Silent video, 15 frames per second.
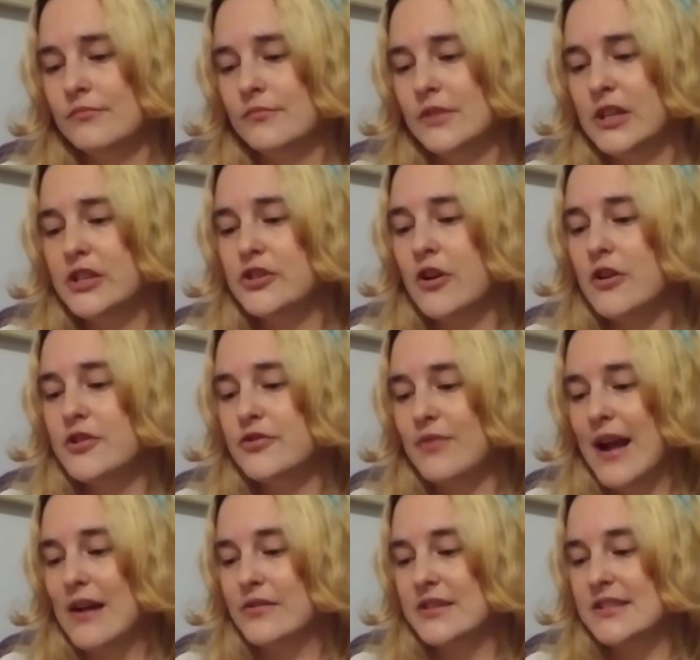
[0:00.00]
He turned
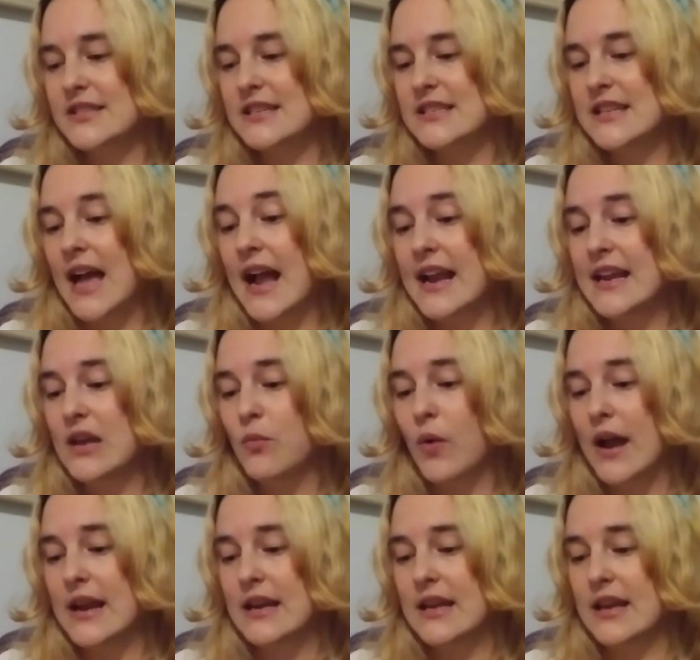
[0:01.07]
around to see a tiny
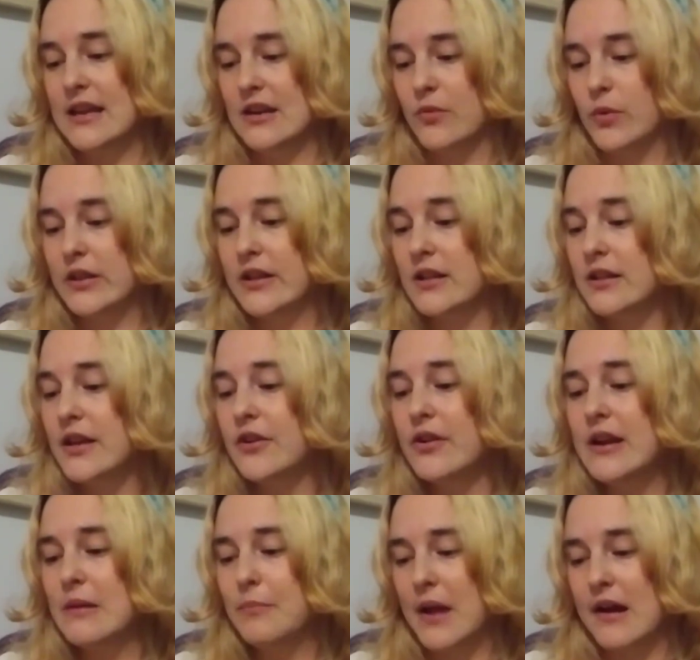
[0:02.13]
white kitten with
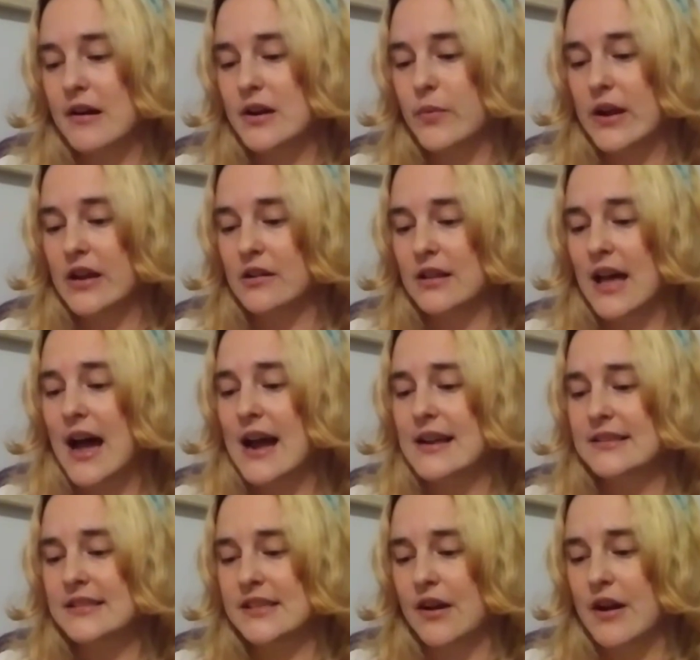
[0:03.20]
glittering periwinkle eyes
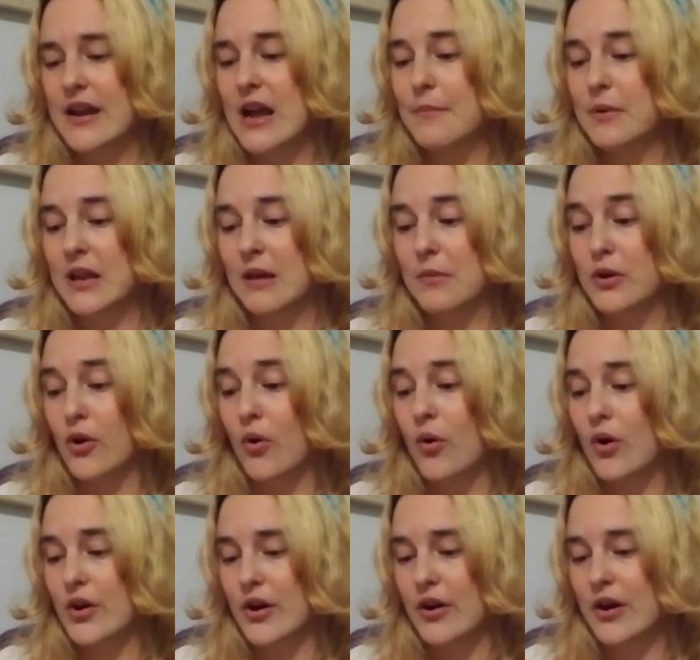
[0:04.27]
staring up at him in
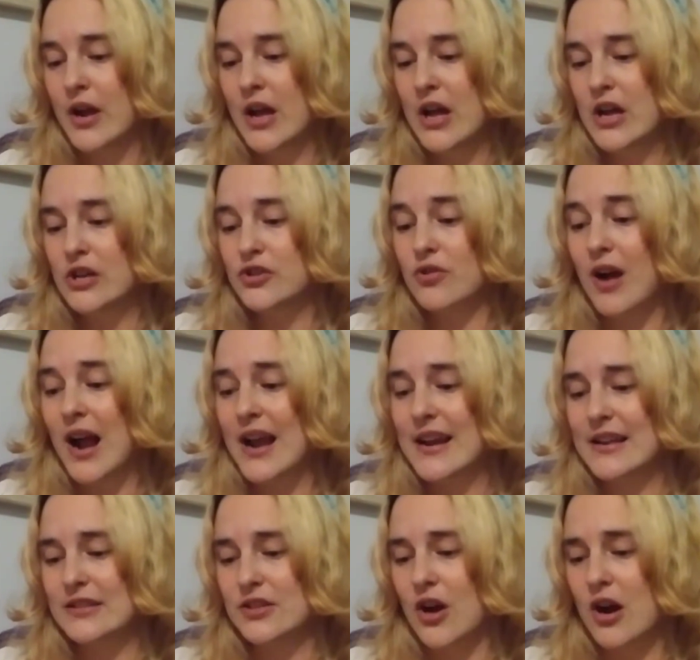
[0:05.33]
horror, trying
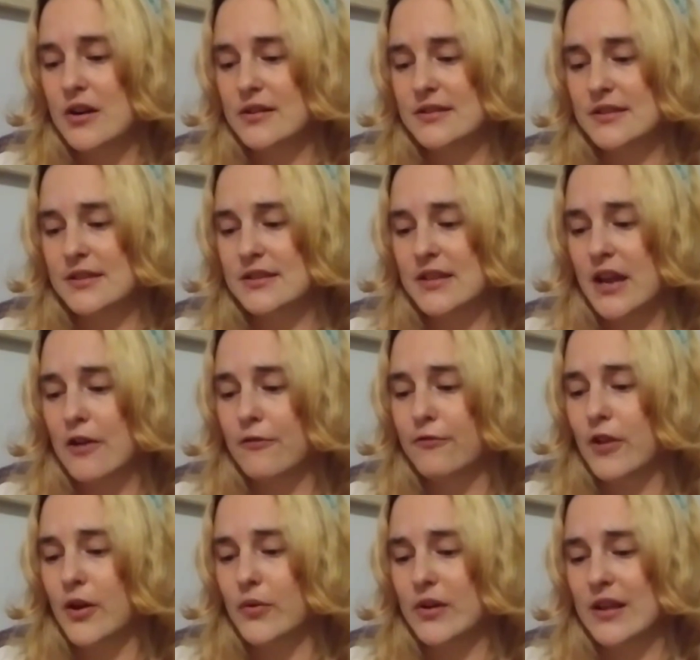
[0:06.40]
its hardest to stay
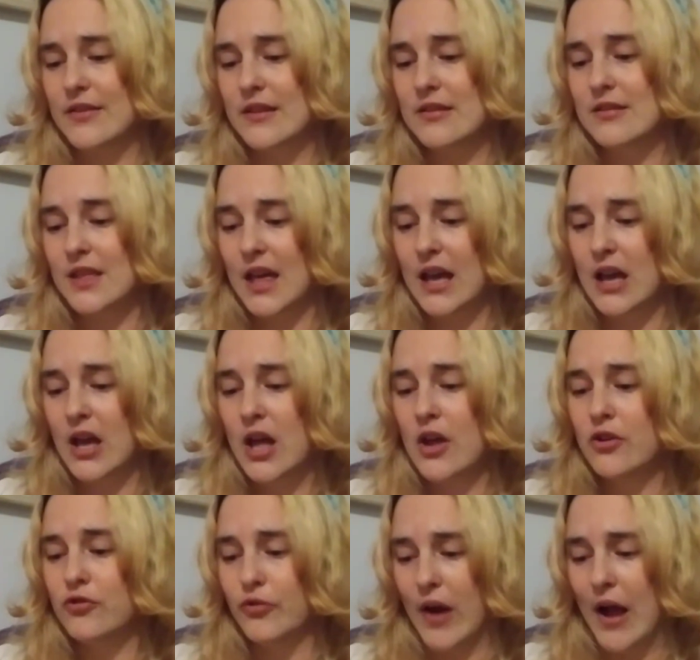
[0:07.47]
afloat in the thick,
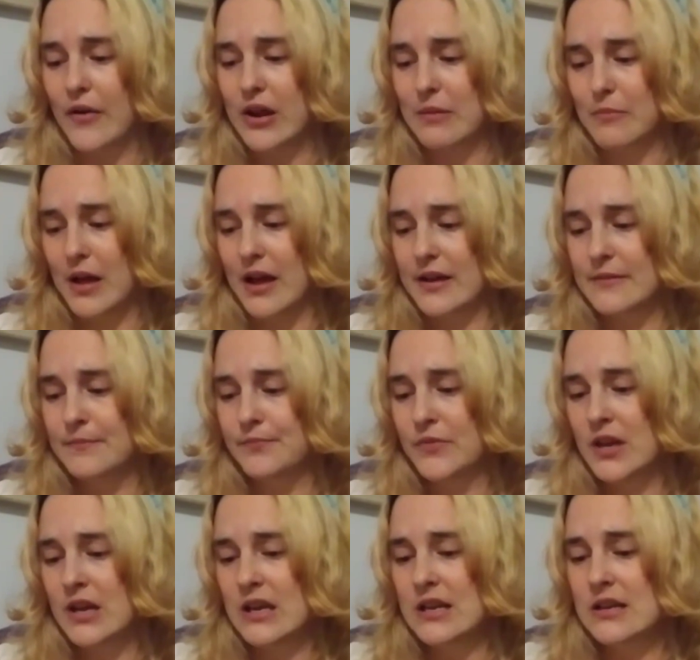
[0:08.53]
drowning mud.
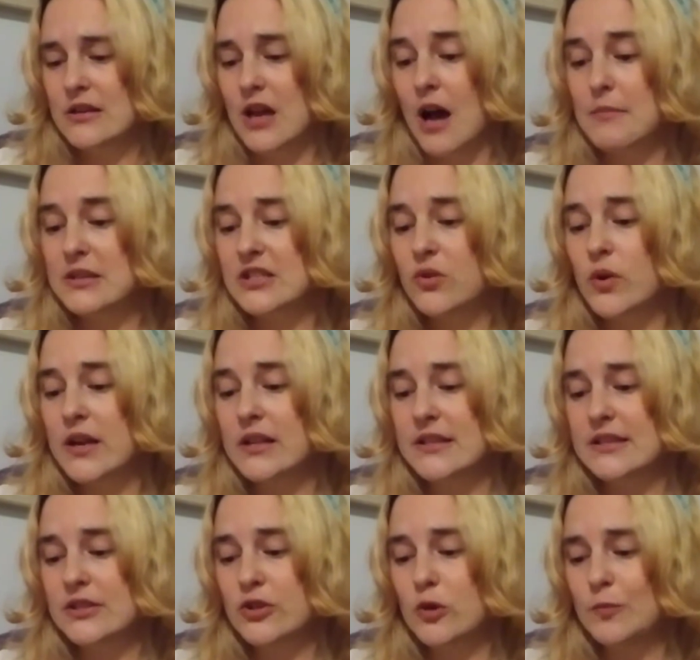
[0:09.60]
Thomas quickly
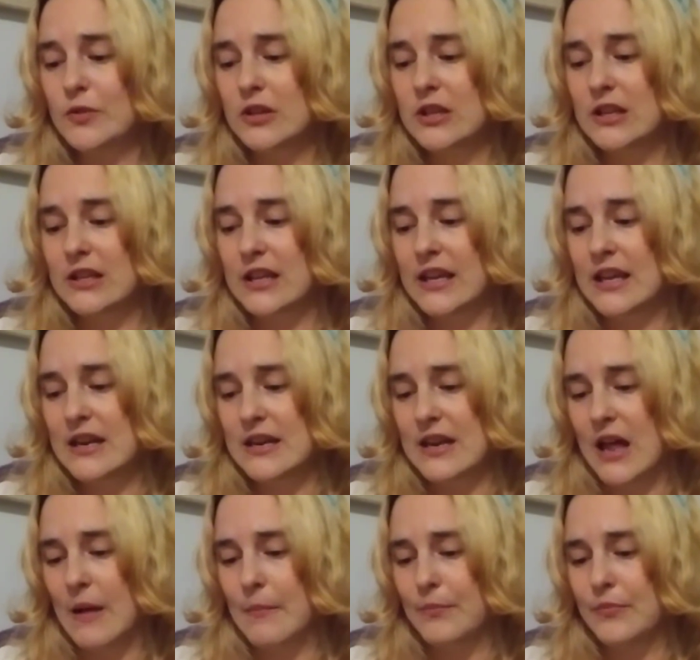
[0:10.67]
scooped the little kitten
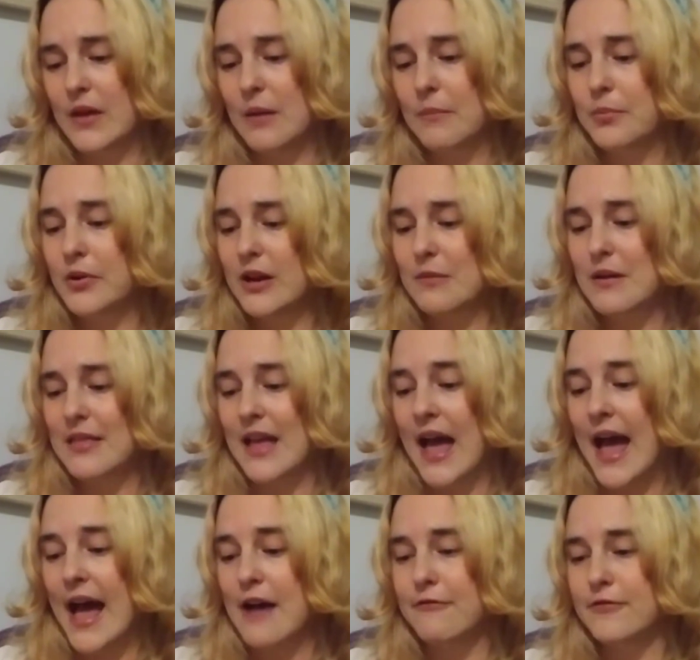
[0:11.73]
up and put him in the
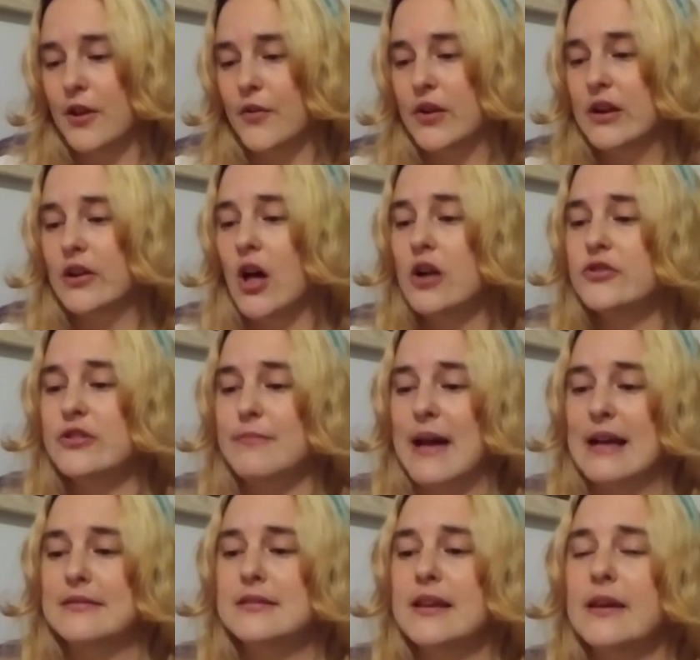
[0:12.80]
half-floating laundry
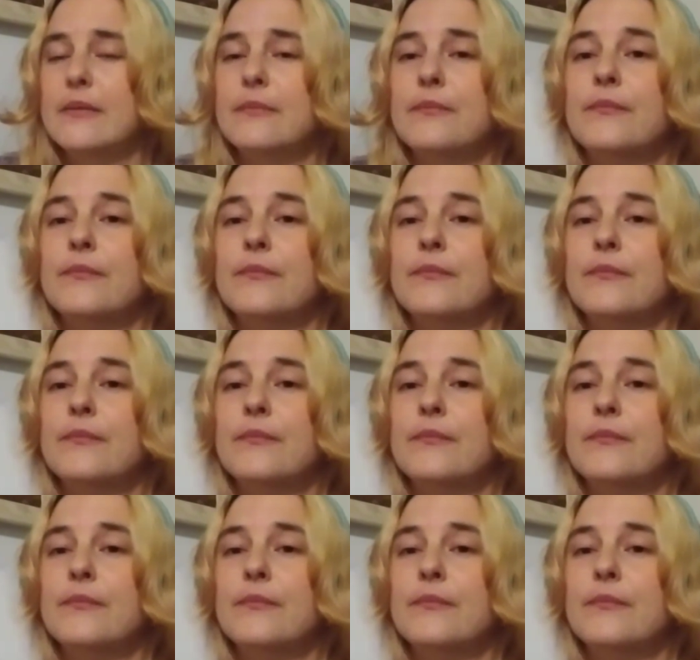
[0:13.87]
basket.